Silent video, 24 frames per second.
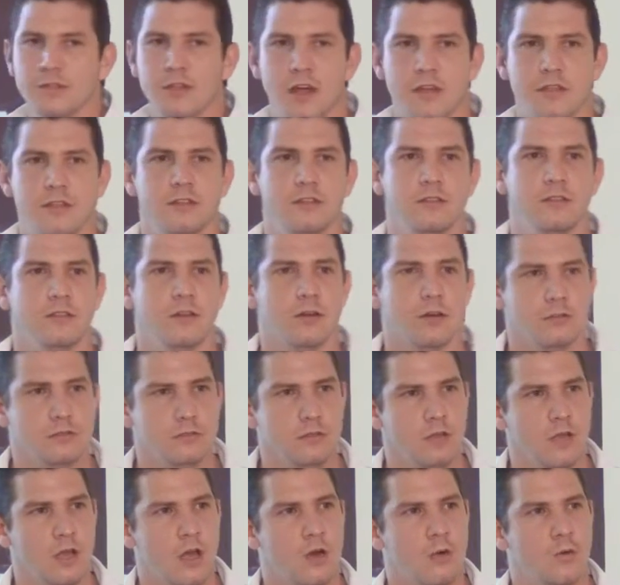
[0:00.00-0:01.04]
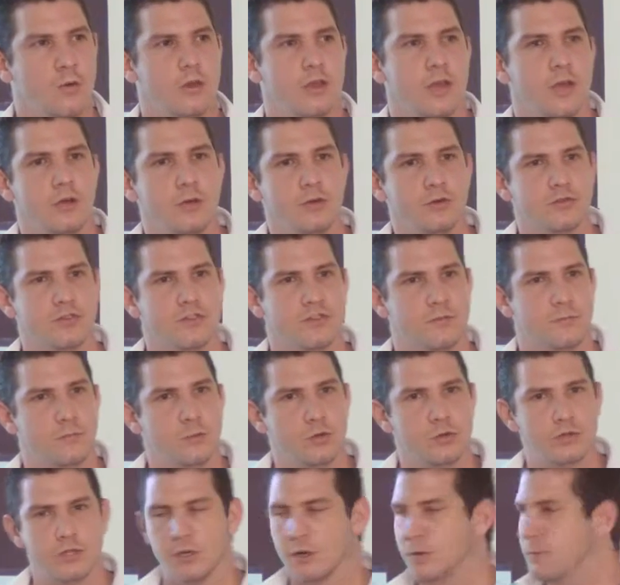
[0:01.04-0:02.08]
nothing done with the use of
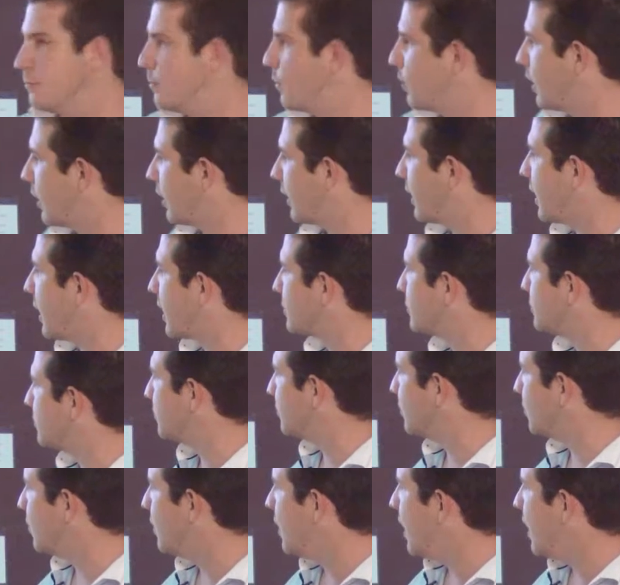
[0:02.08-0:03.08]
multi-component reactions. So